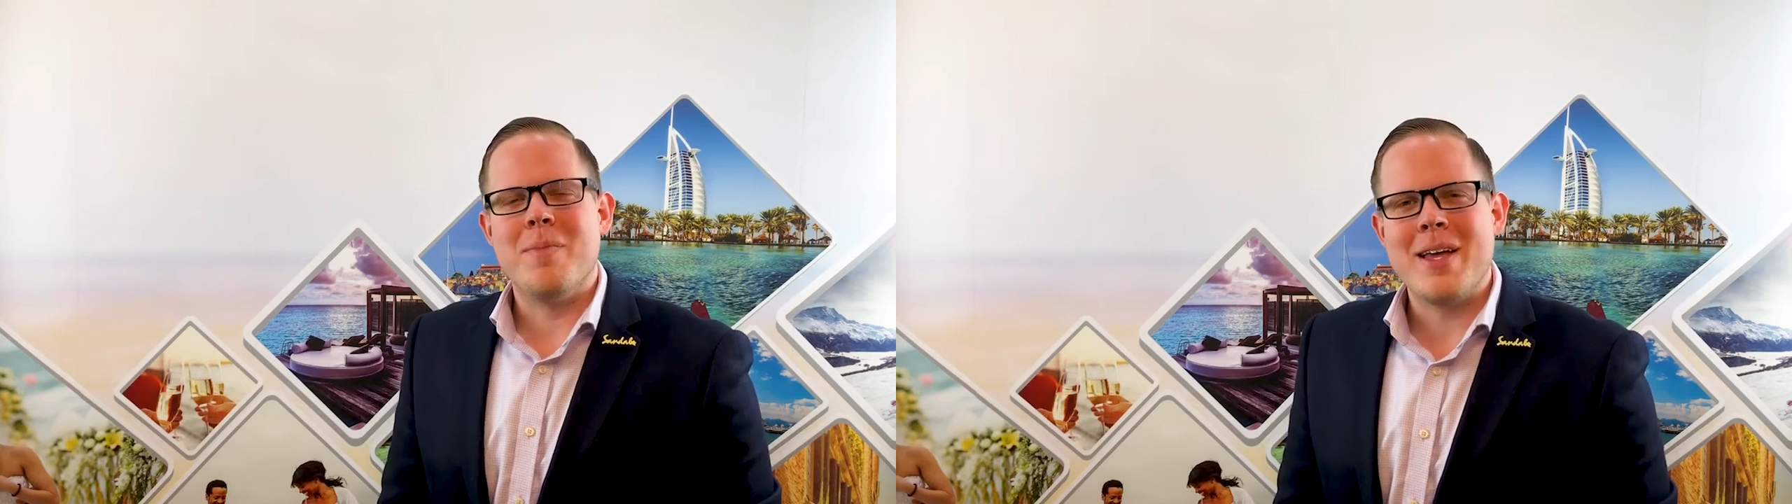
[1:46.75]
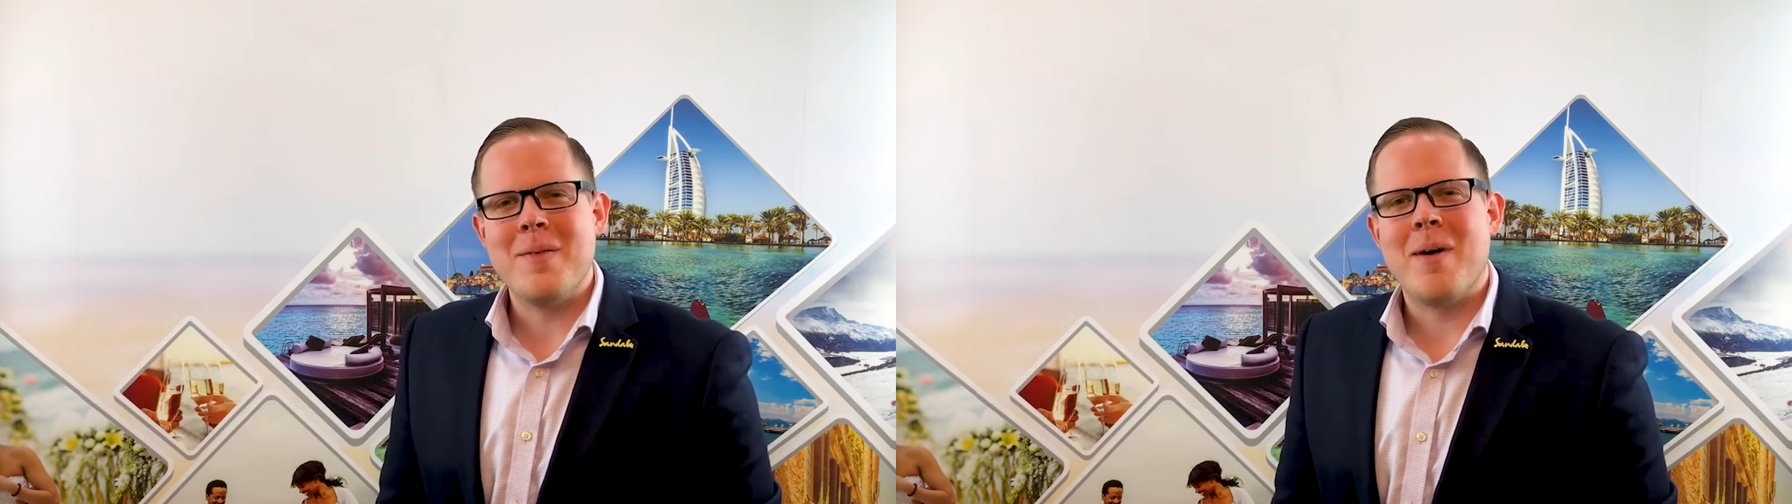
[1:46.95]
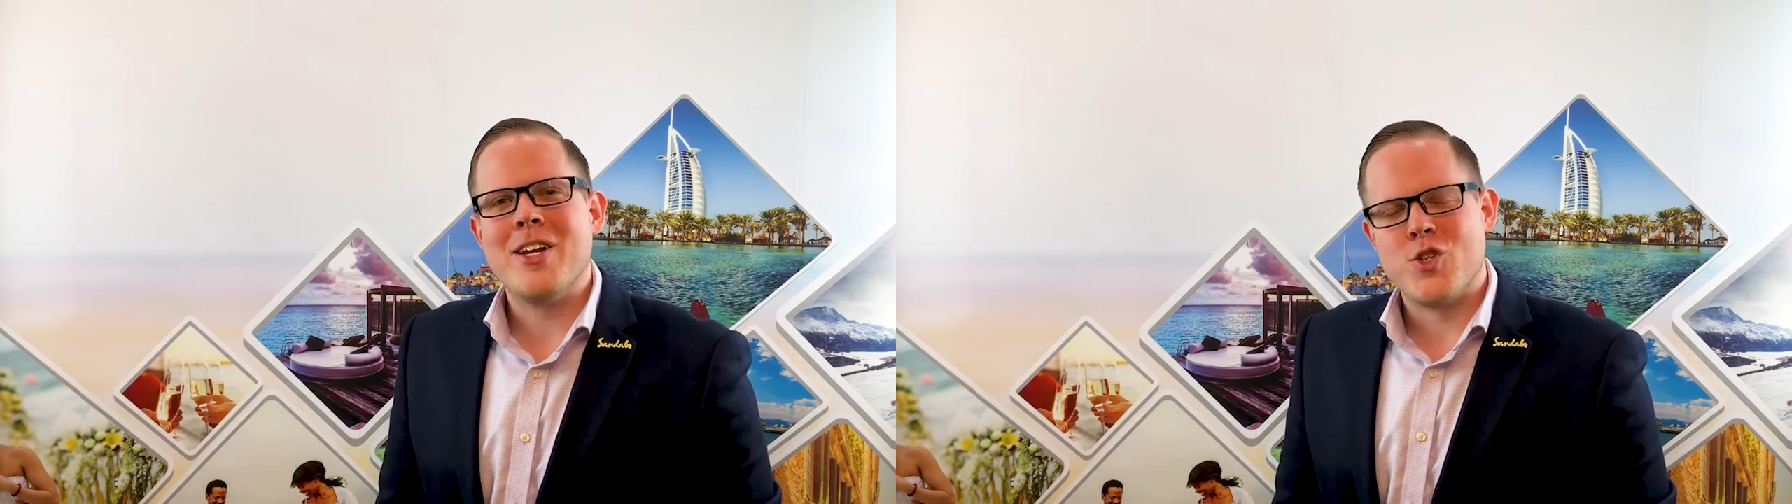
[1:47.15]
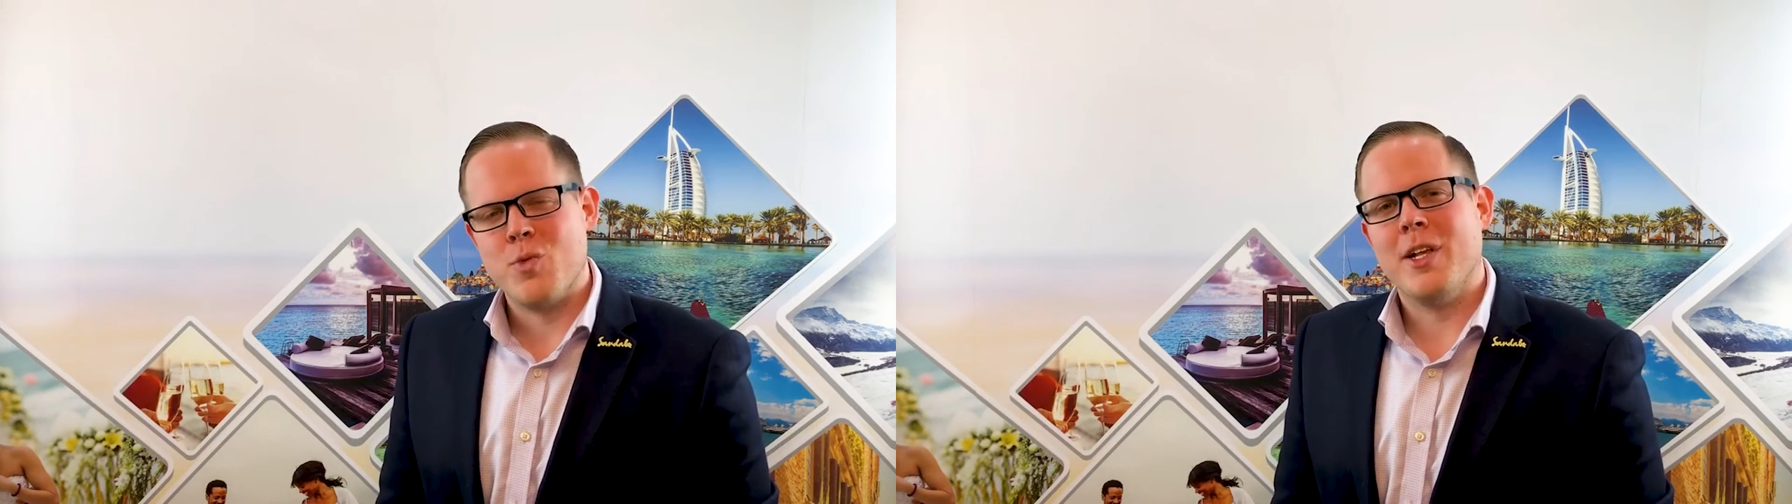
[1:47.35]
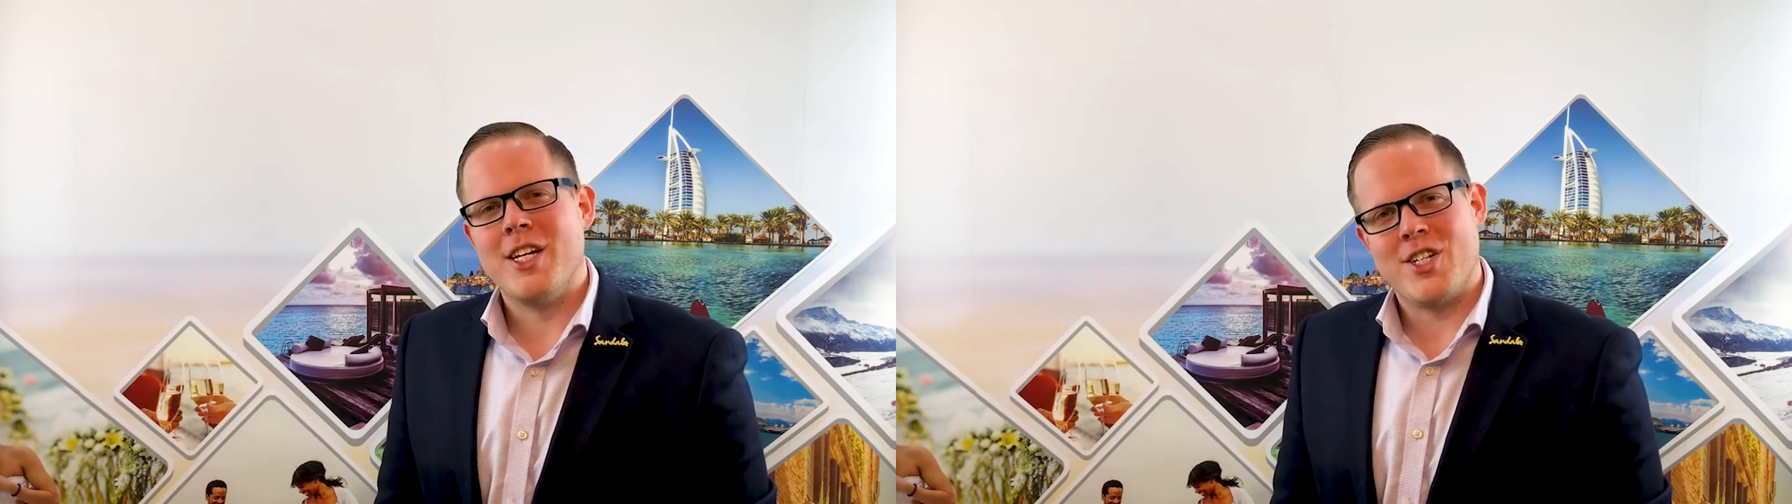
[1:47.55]
be my true
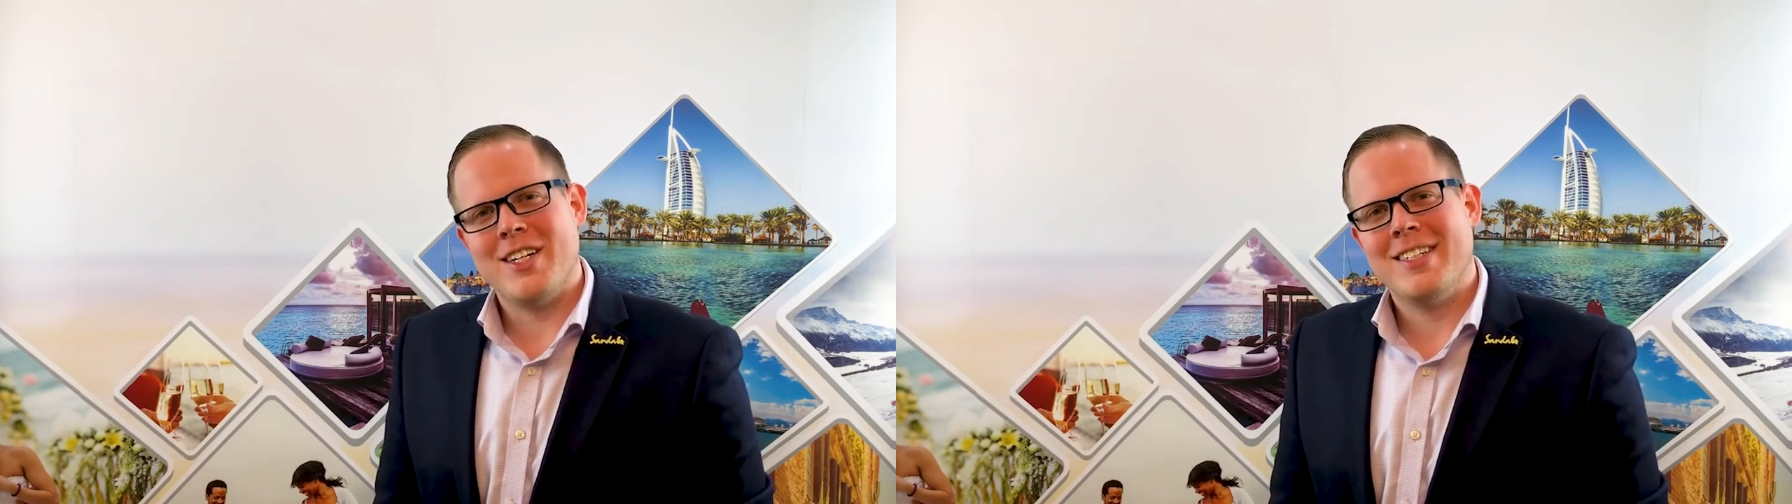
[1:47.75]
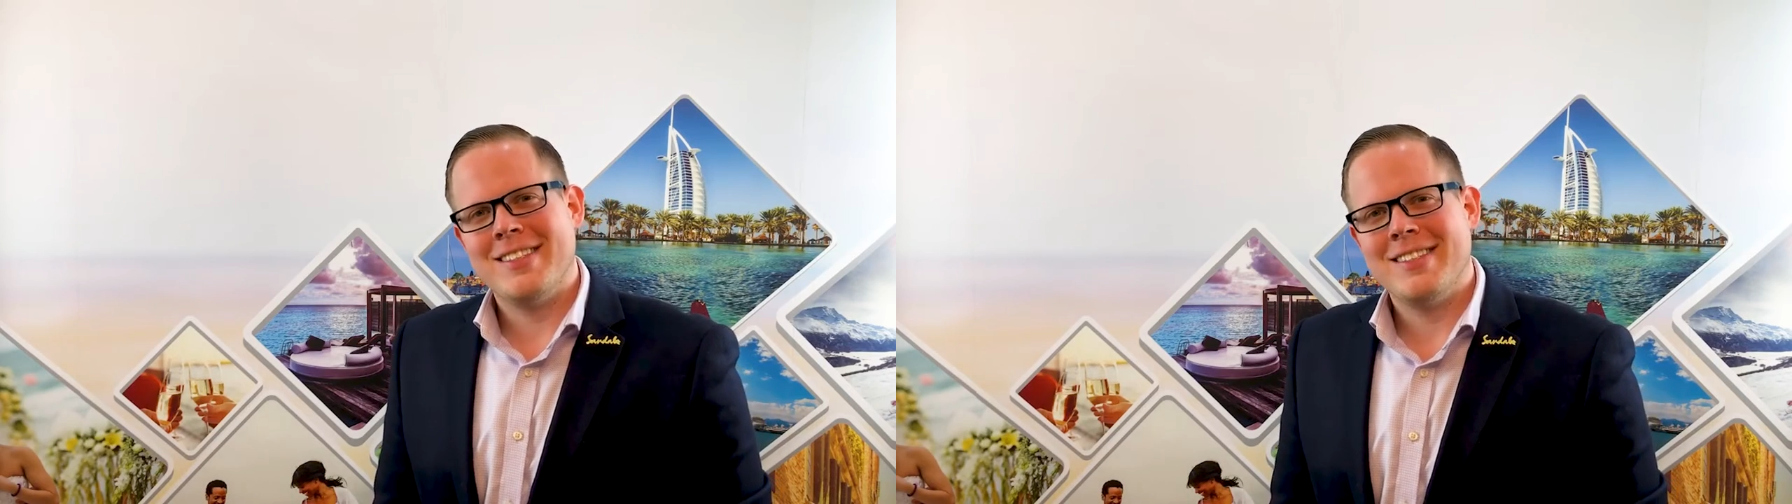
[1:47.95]
pleasure.